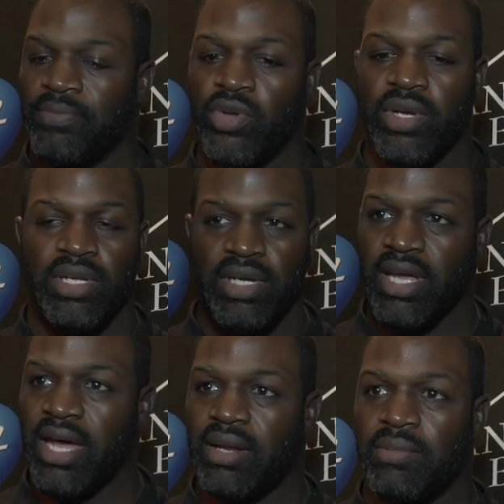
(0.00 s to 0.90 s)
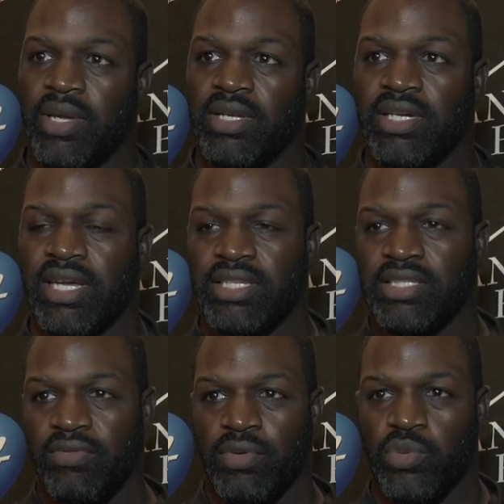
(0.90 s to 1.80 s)
you could look at them and look at the
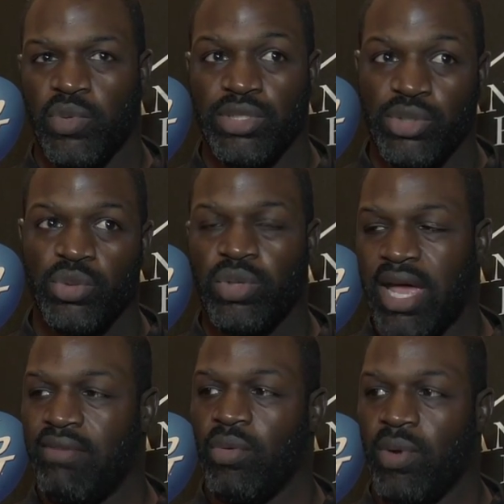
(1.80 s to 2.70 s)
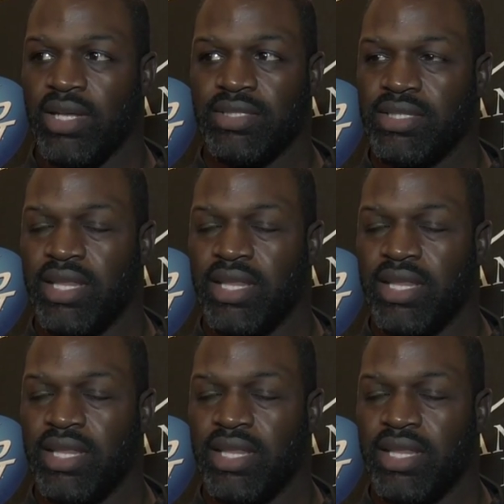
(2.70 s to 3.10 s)
difference between two heavyweights,